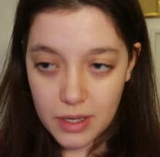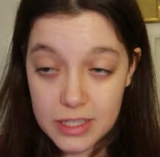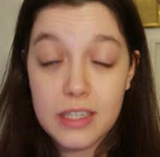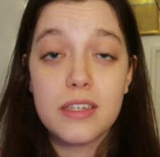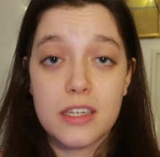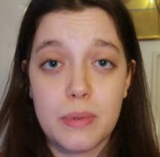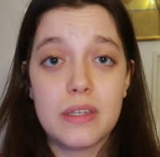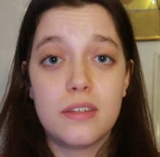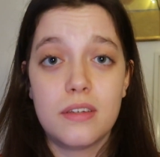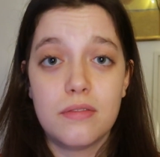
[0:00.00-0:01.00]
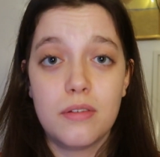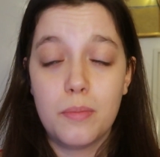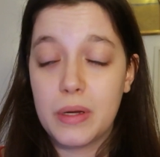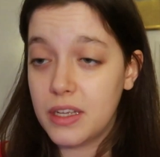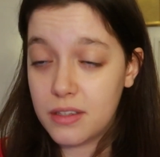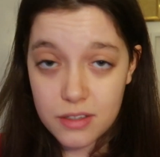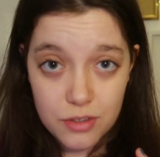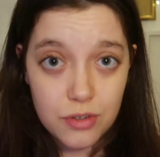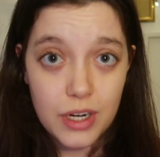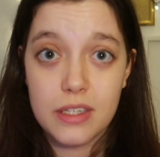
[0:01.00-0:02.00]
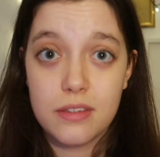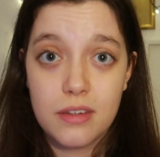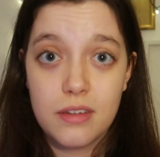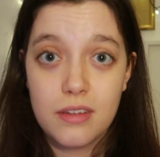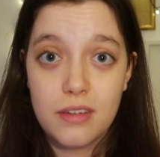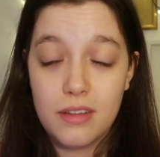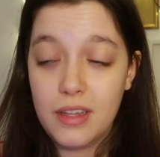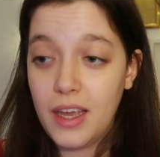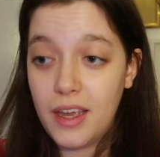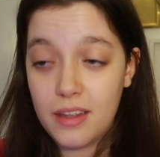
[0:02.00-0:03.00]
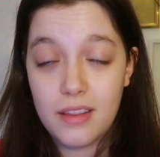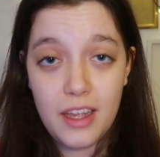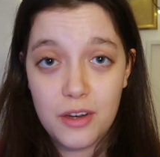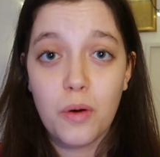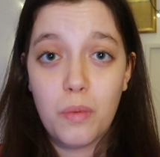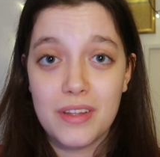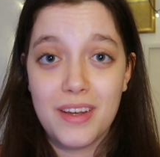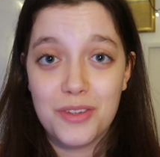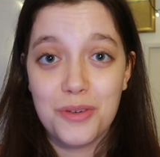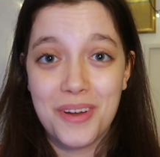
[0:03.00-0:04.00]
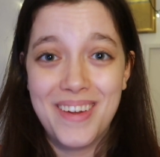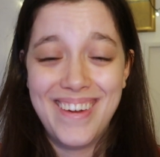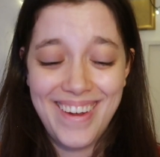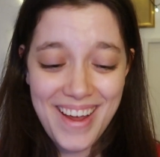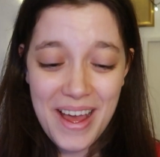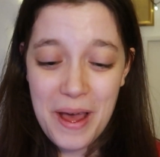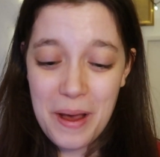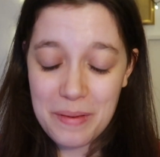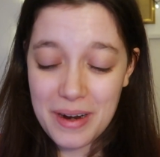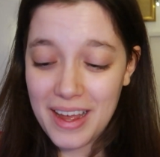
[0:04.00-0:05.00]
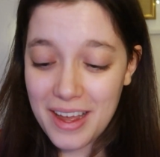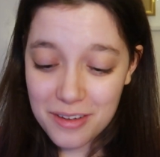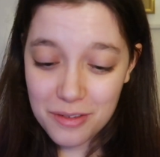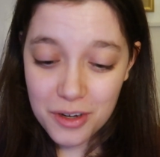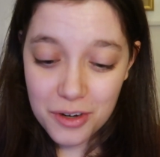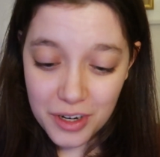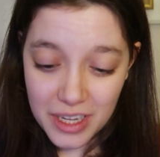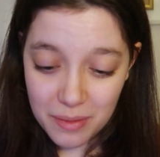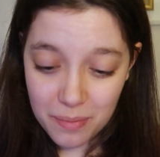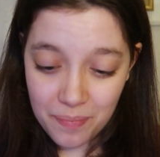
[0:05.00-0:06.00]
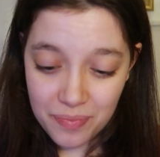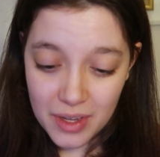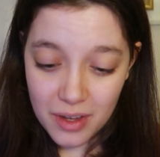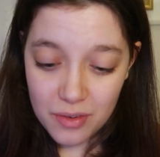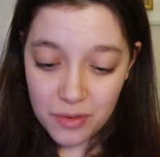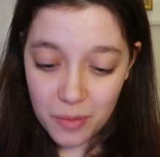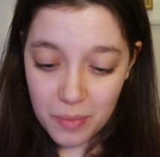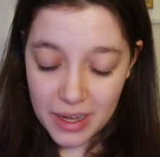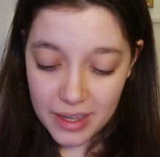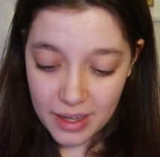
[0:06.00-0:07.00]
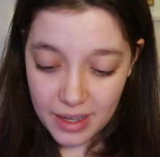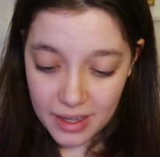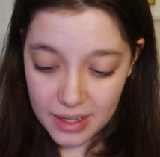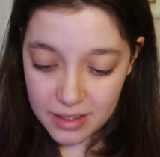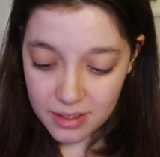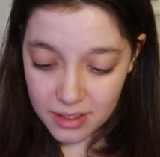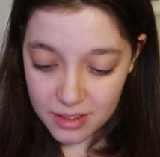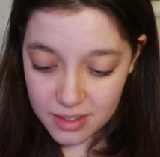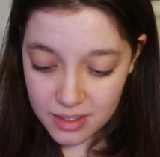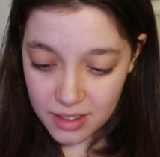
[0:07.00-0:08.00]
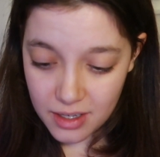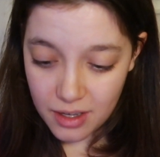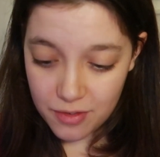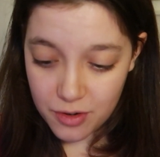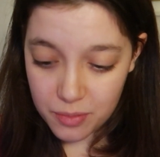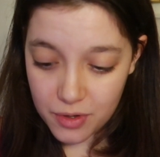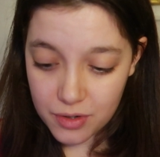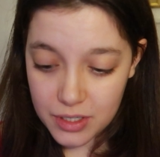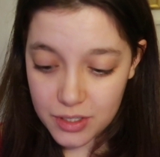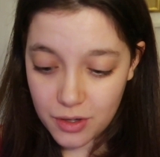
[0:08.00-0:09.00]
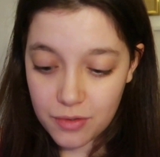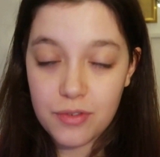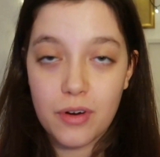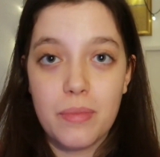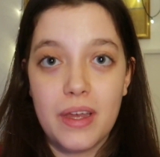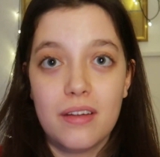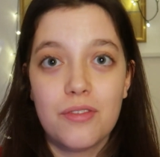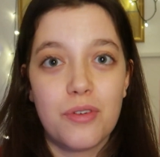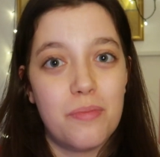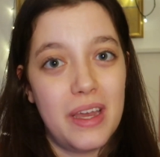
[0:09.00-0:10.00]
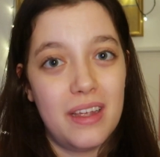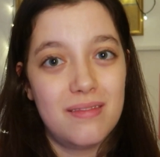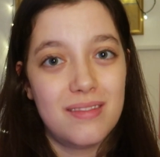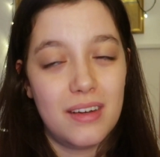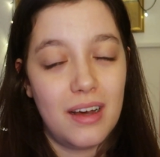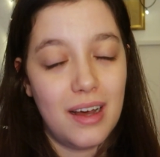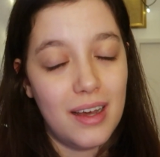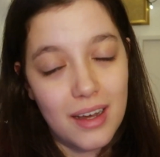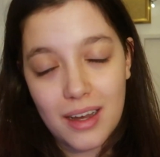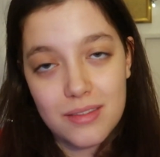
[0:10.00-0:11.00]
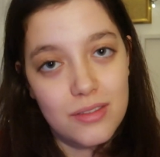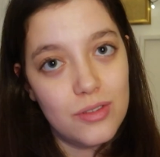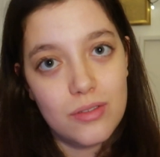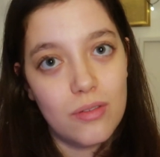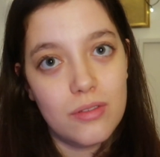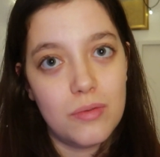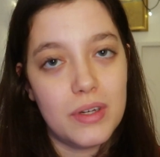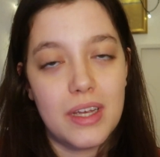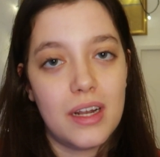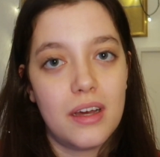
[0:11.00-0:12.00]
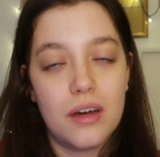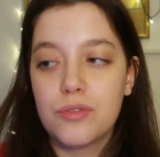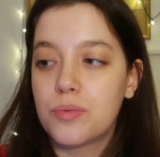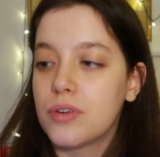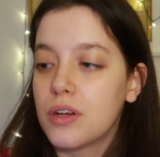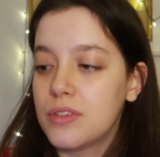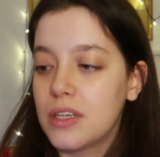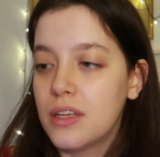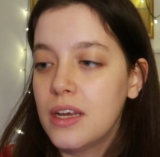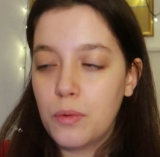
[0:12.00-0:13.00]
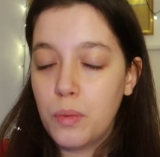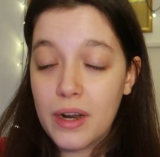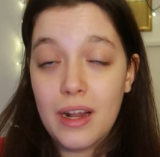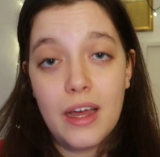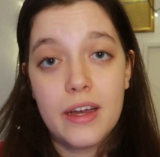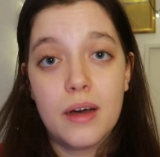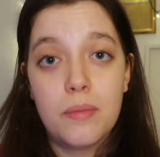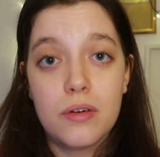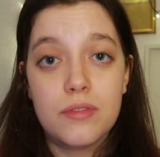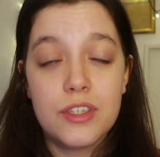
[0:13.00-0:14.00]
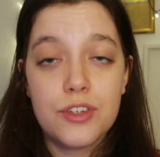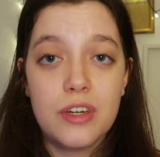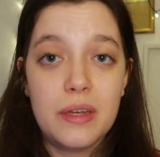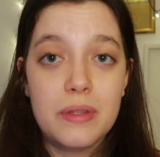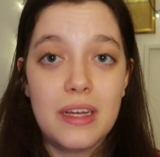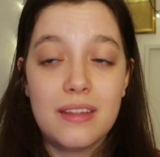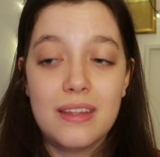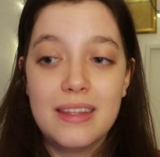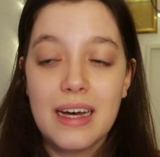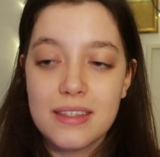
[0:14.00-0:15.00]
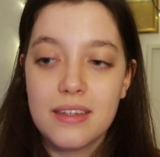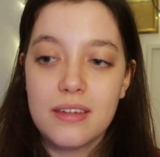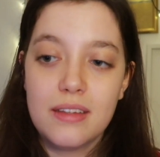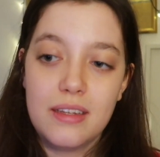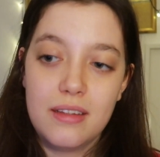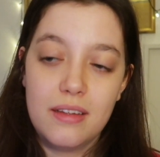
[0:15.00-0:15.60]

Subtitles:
expensive, but it is great. They know what they do. But I have cream for my hair. It is from Christophe Robin. I don't know exactly how to pronounce it. What I like about this cream that doesn't